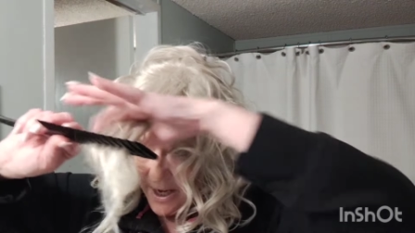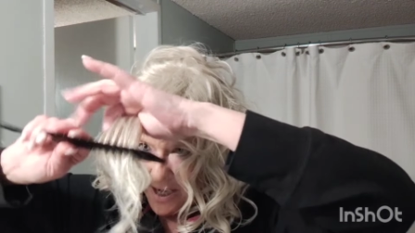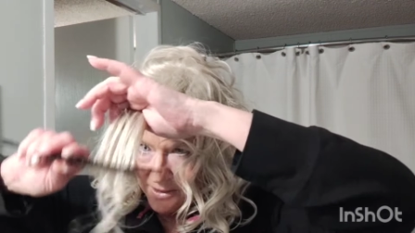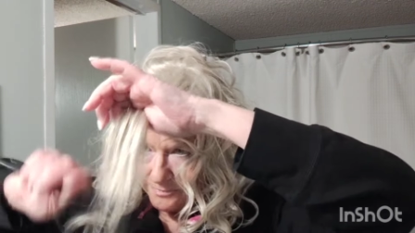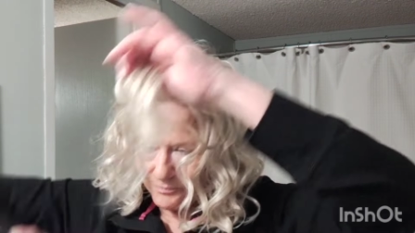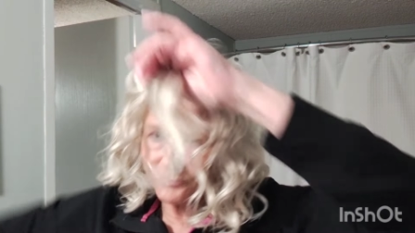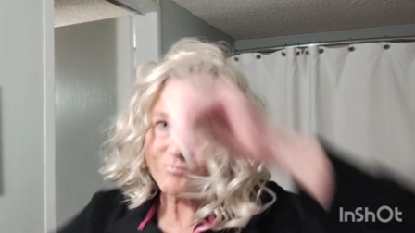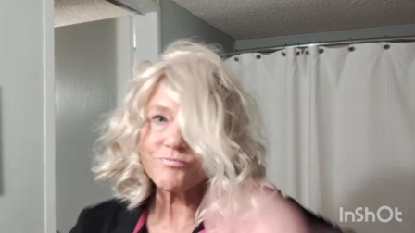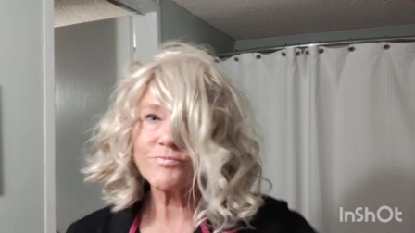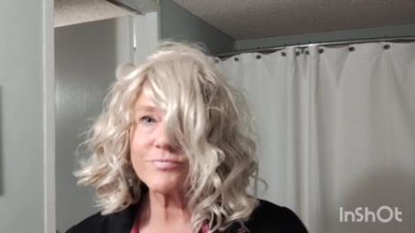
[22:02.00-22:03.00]
um,
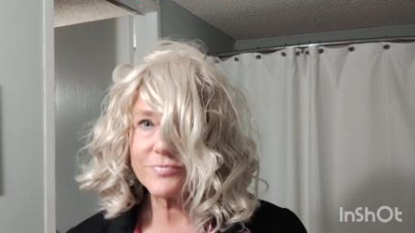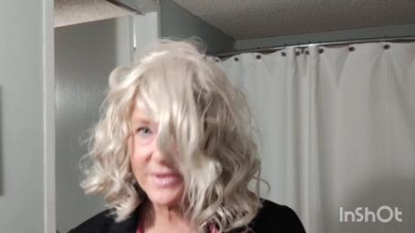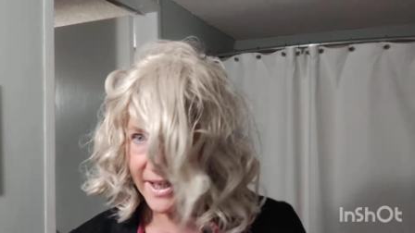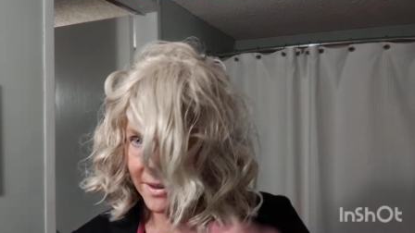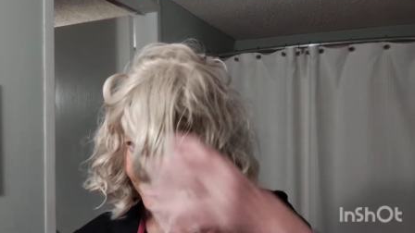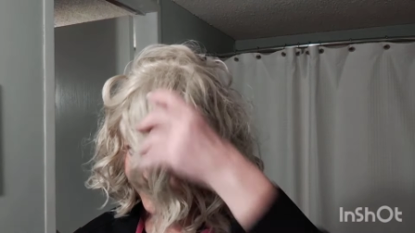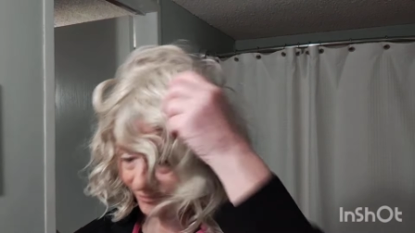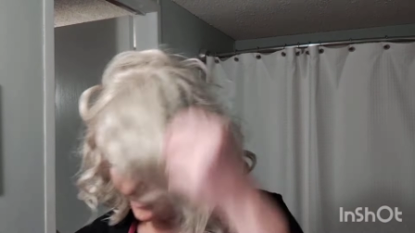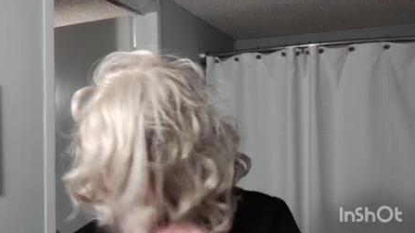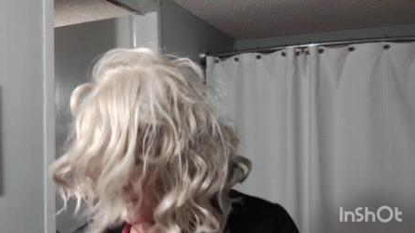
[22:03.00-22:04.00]
yeah,
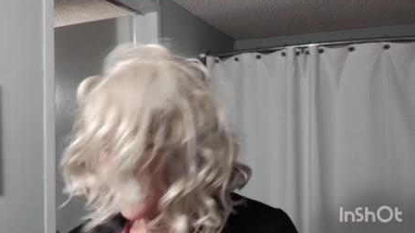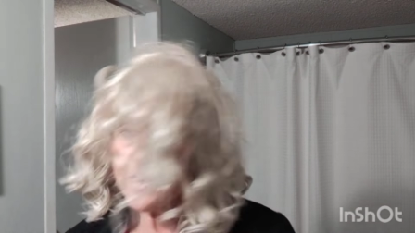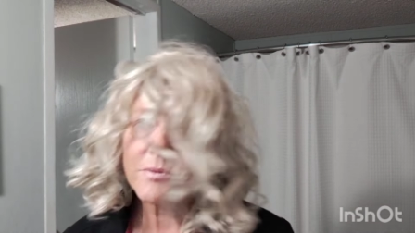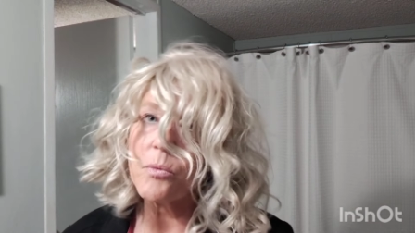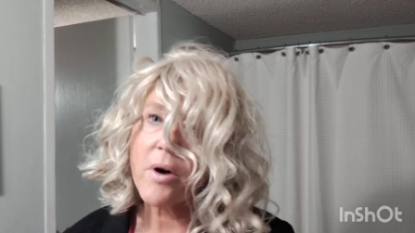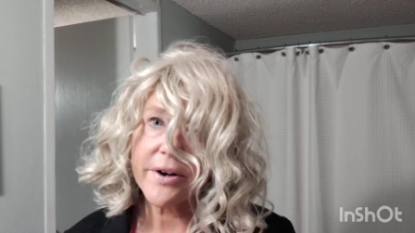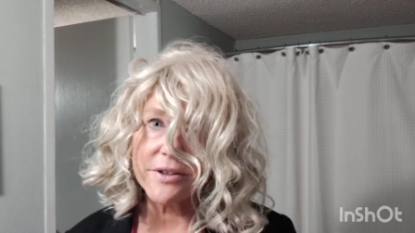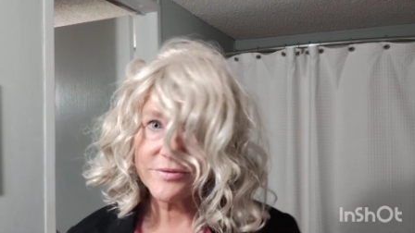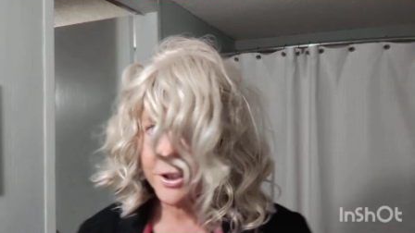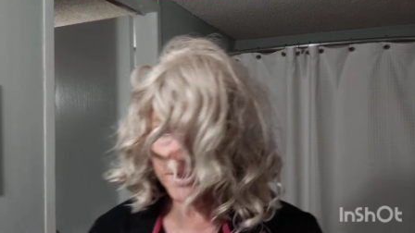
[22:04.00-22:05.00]

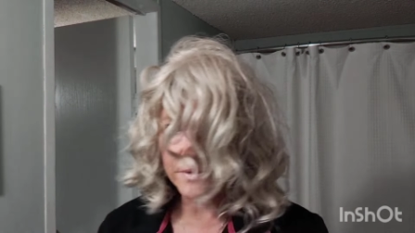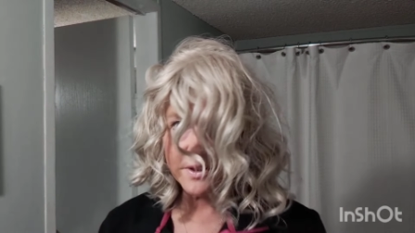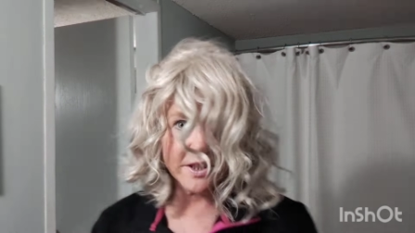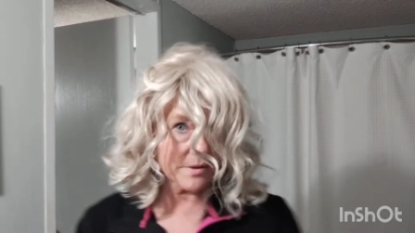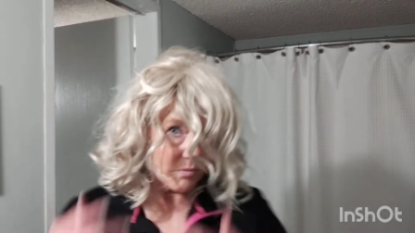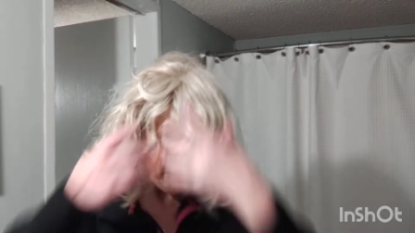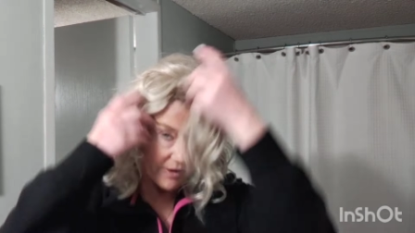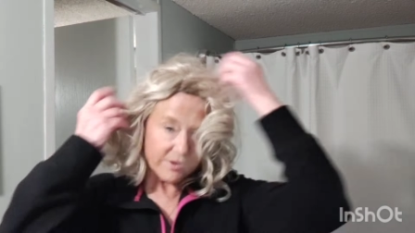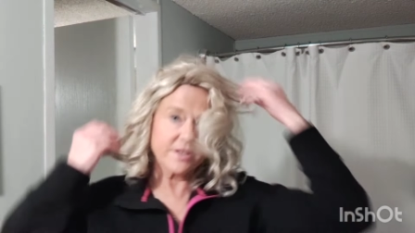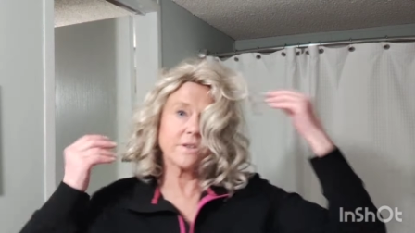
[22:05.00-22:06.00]
water, just, just
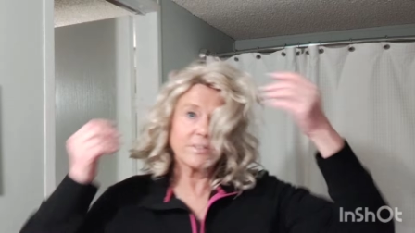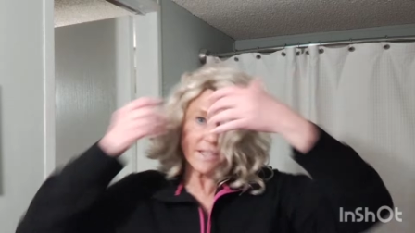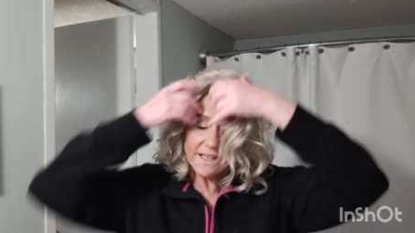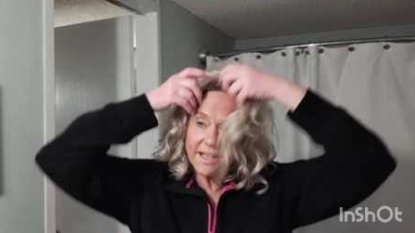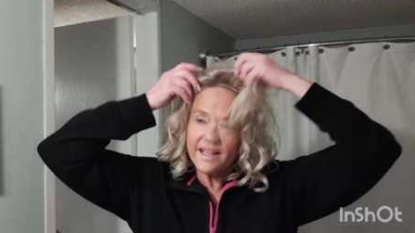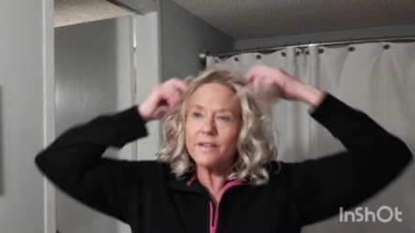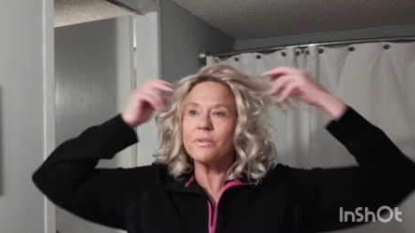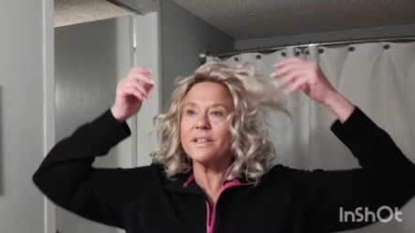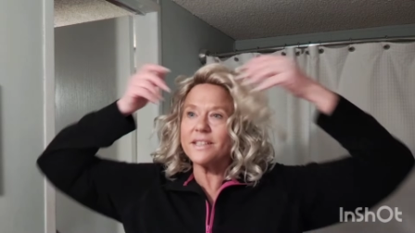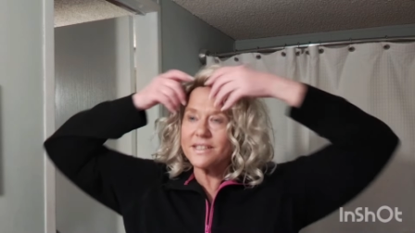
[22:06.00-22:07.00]
water. So it
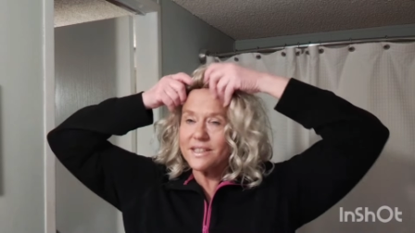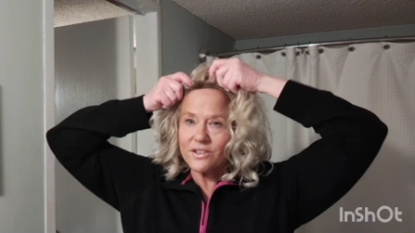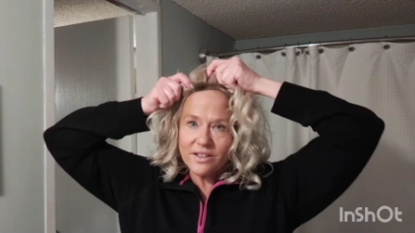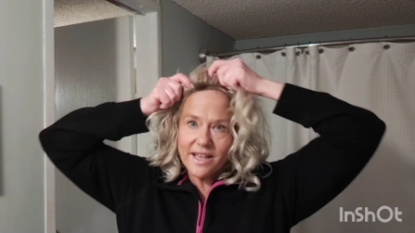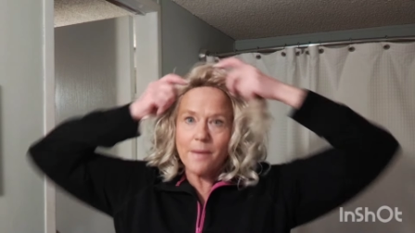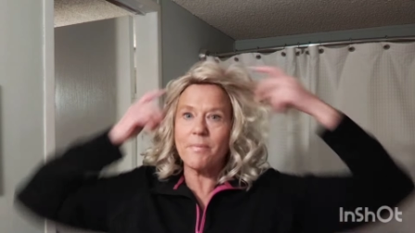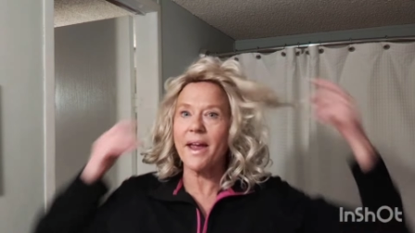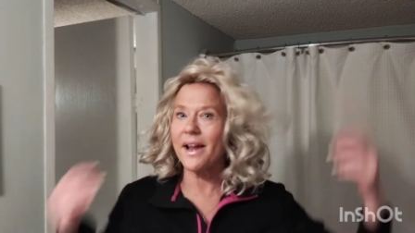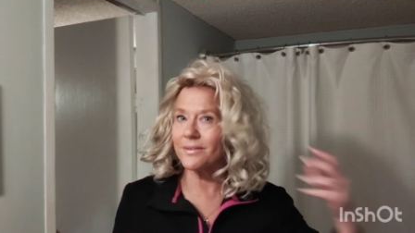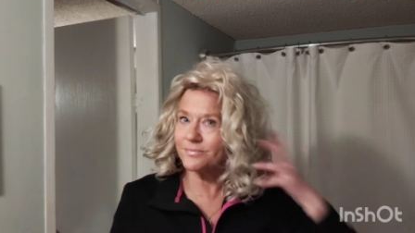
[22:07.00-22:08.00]
really doesn't look that
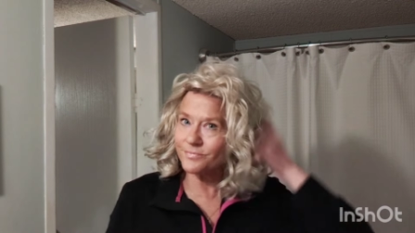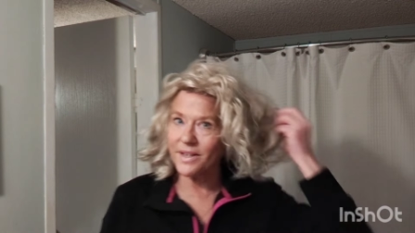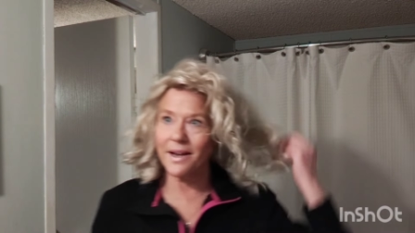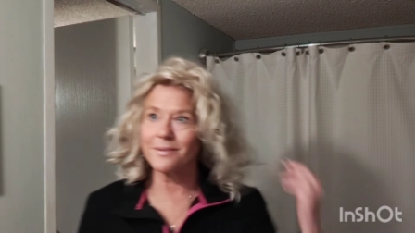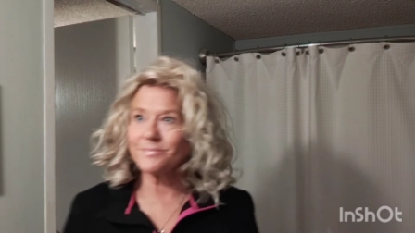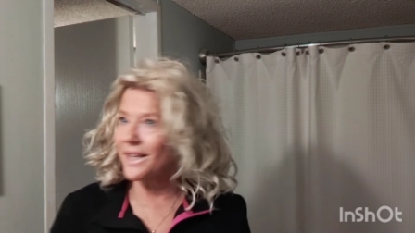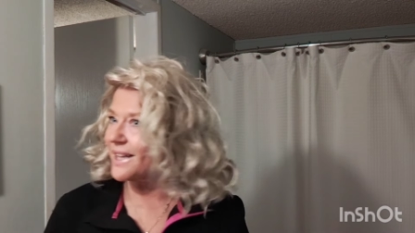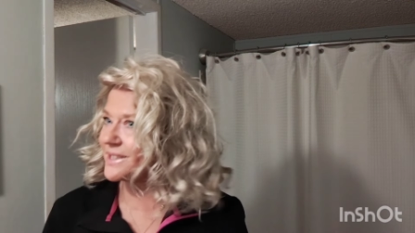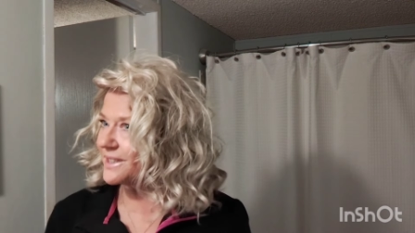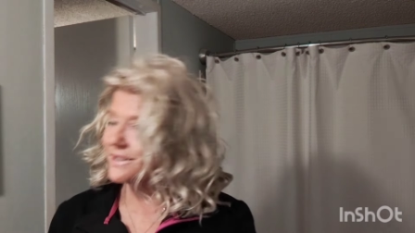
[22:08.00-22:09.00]
bad um,
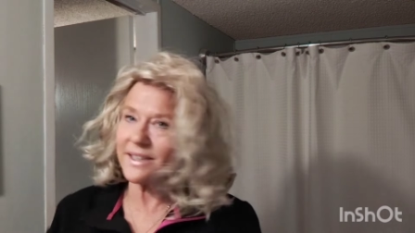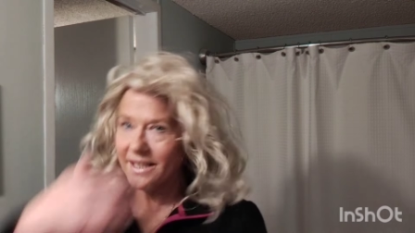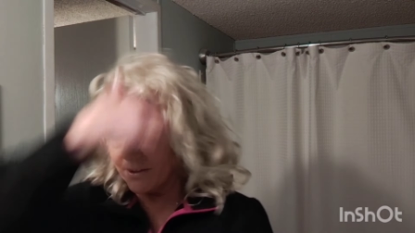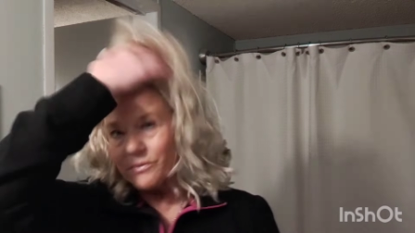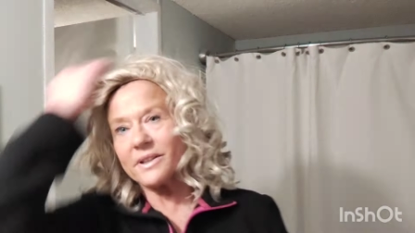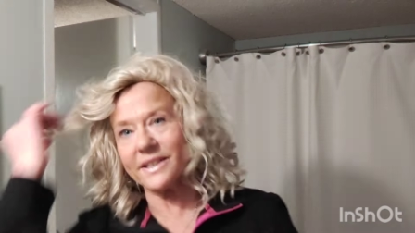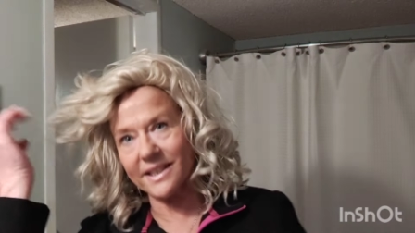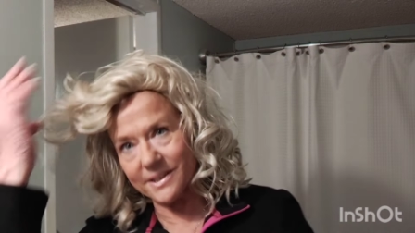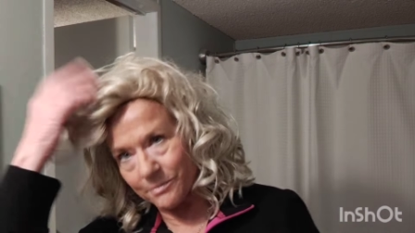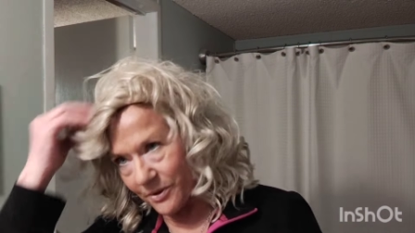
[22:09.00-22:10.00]
as it, it really
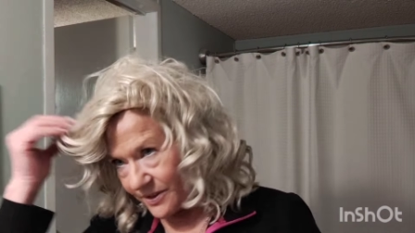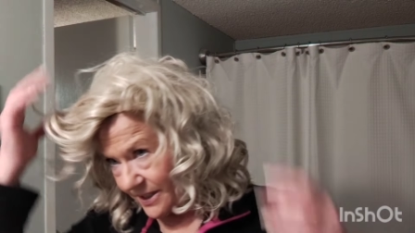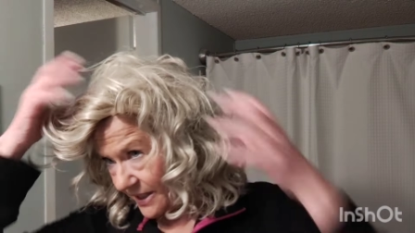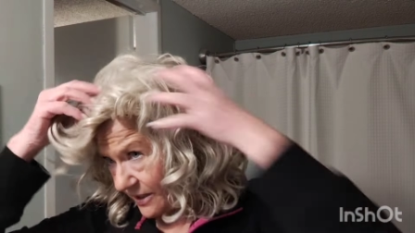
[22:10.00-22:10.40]
does in person.